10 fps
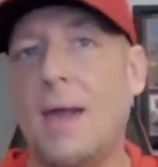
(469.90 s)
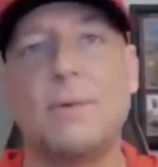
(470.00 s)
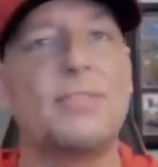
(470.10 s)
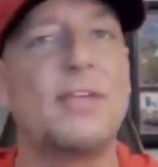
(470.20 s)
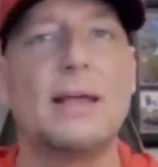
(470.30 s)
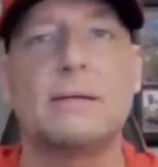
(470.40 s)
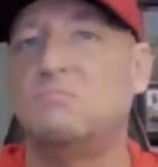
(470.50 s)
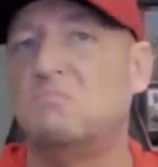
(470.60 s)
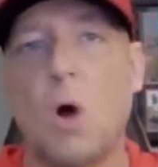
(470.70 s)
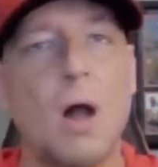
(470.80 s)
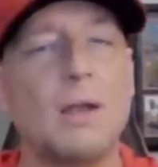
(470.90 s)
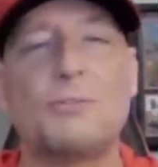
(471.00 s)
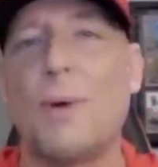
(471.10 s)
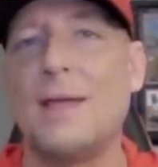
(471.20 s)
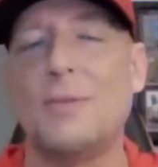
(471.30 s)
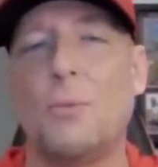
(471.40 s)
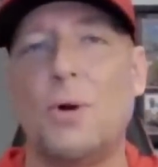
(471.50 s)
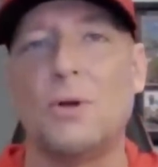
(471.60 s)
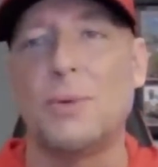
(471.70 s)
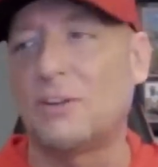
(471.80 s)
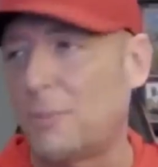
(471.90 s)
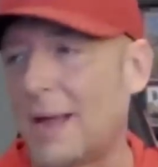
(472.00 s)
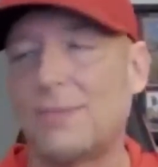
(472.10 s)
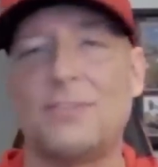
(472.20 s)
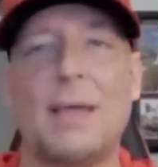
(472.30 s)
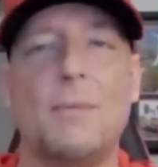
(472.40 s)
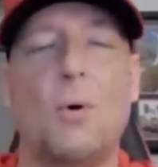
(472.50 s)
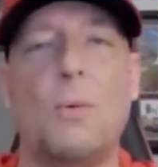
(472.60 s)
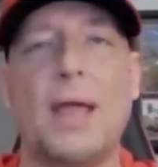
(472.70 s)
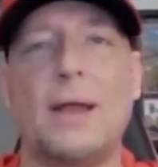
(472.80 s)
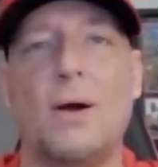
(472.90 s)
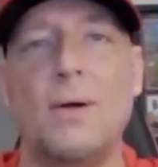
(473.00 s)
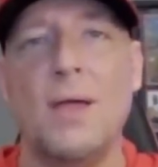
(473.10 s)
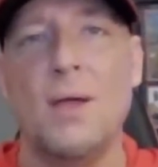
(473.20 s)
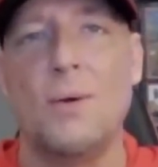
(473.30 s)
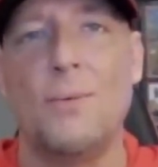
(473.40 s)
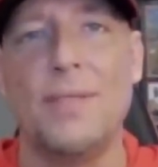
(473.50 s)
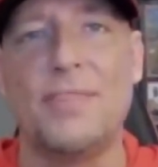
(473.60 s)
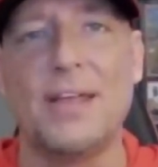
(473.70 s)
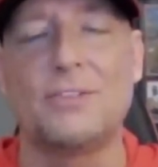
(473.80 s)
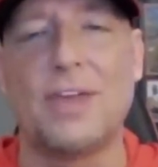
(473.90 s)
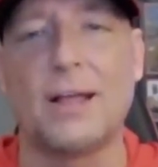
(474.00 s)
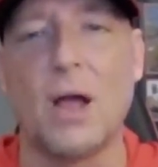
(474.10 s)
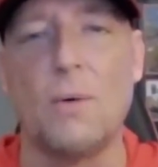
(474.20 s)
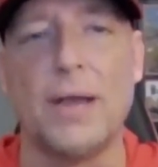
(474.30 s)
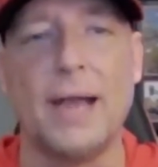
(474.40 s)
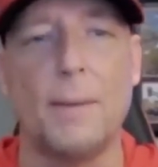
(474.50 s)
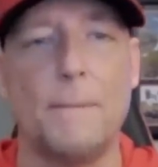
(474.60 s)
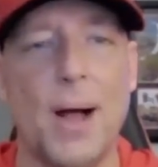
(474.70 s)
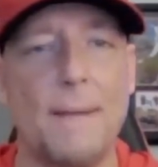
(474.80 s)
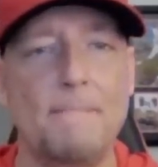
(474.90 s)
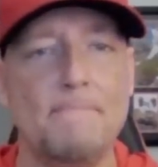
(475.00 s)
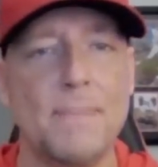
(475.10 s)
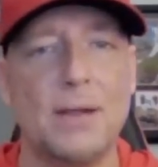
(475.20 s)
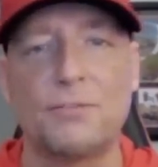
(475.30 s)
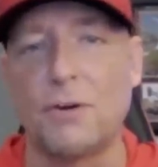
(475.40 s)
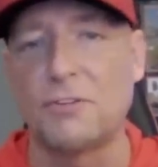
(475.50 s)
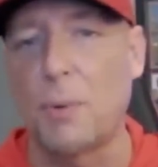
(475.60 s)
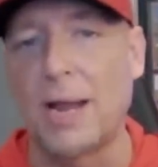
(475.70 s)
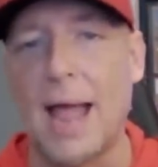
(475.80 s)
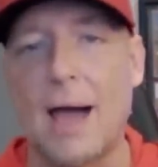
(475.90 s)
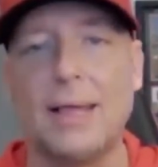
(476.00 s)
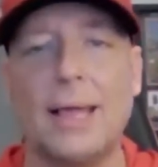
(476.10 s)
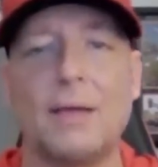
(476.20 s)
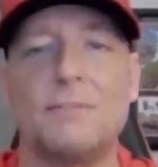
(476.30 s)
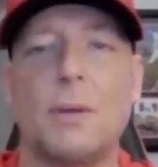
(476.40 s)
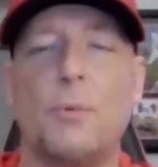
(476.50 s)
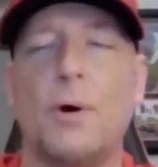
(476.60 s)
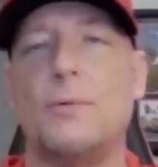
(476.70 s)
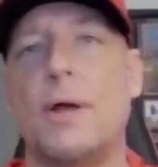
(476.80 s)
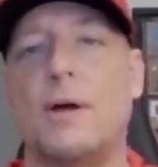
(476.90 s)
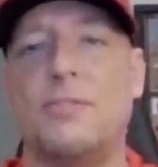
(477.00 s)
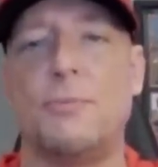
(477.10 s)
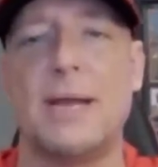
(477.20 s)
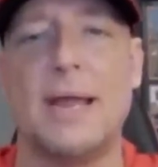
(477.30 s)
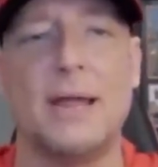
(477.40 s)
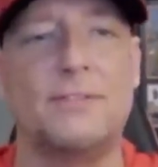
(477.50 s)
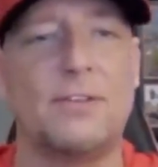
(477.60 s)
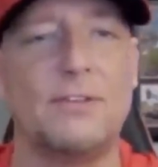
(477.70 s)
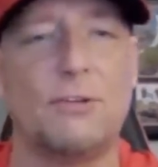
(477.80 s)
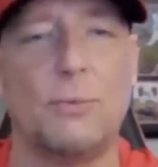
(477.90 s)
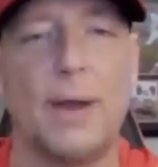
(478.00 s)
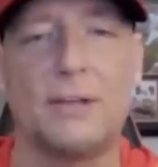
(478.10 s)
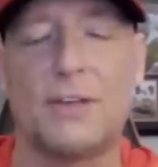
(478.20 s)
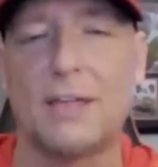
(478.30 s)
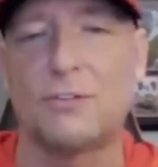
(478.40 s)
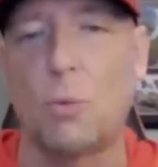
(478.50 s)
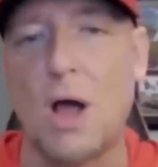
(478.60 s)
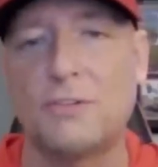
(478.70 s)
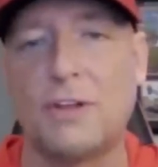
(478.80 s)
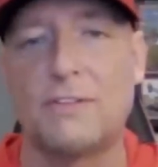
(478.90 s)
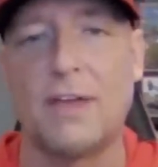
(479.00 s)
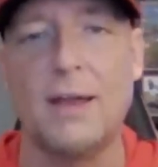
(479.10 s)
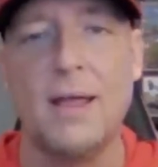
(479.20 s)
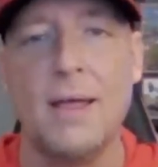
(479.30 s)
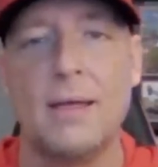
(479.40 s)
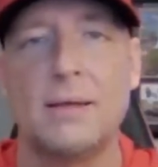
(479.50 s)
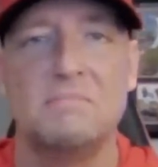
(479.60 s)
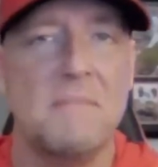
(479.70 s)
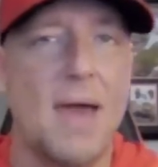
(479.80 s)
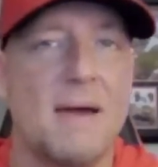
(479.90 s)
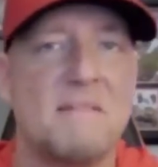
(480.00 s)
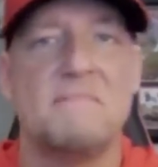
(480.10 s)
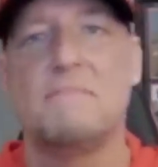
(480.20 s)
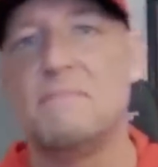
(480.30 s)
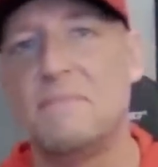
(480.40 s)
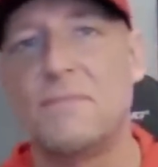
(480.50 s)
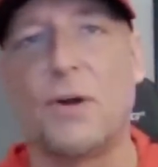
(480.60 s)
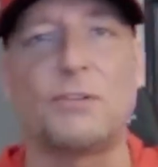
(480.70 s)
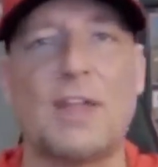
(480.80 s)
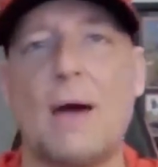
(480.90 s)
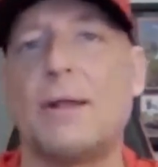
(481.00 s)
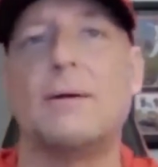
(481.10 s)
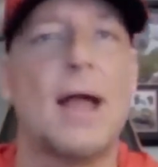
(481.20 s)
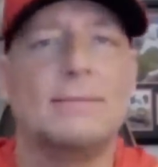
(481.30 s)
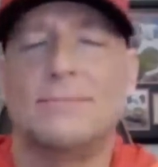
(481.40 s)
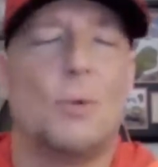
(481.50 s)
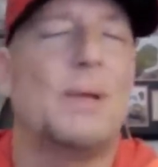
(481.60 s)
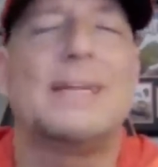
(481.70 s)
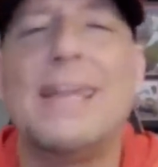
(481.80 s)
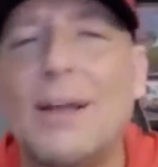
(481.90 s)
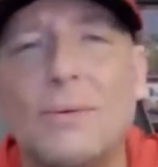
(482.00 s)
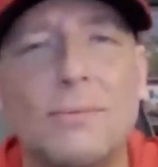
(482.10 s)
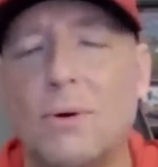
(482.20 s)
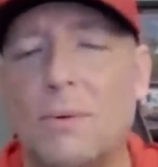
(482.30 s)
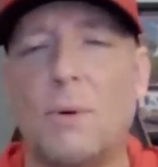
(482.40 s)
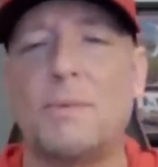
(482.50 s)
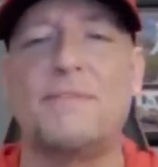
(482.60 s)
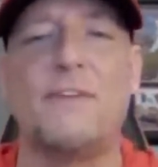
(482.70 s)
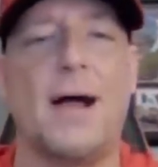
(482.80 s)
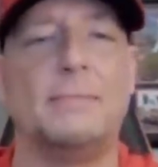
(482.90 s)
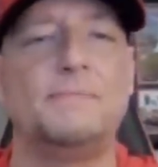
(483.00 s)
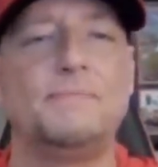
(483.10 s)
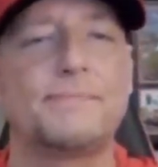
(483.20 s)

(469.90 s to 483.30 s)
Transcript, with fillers: And we think all is right in the world. We expect the same old Wayno when things get going here. But in his first spring outing, he gives up one run on three hits and two innings against Washington. First outing, right? No big deal. We'll, we'll be fine.